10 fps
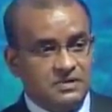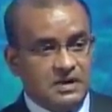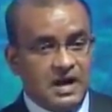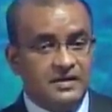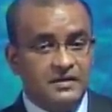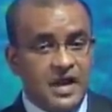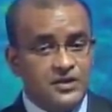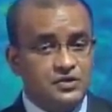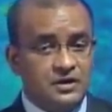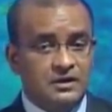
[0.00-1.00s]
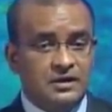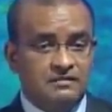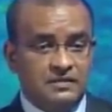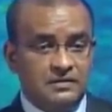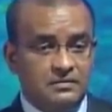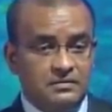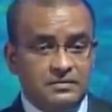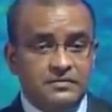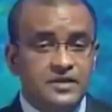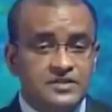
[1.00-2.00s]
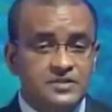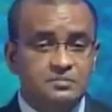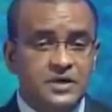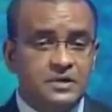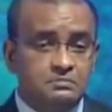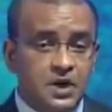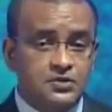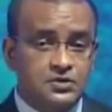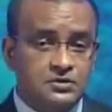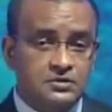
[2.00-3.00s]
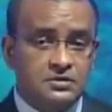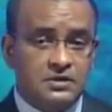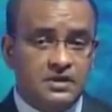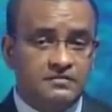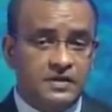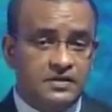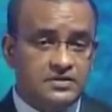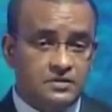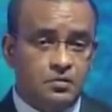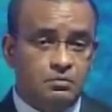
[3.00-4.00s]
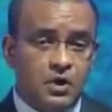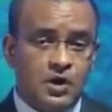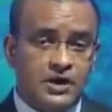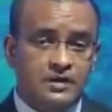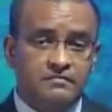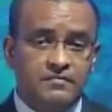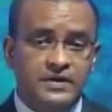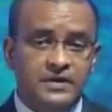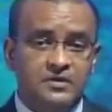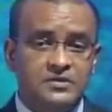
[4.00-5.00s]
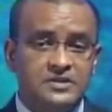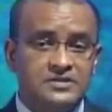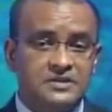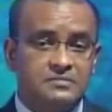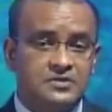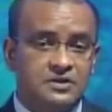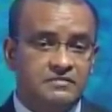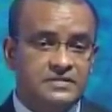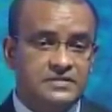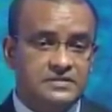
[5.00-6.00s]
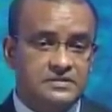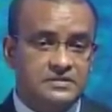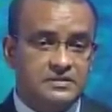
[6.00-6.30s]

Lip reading: at a national level doesn't mean much if there is no market for ecosystem services.